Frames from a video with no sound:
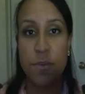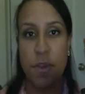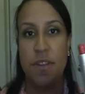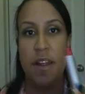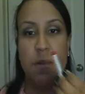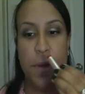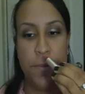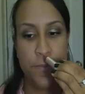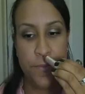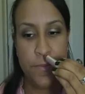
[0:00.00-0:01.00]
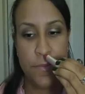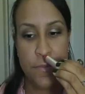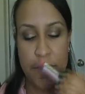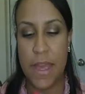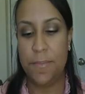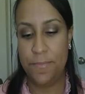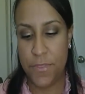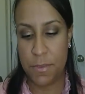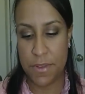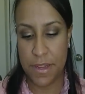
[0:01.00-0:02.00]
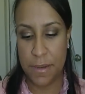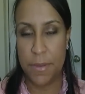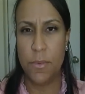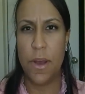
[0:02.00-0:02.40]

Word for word: too smells like lemon. Yeah, smells like lemon.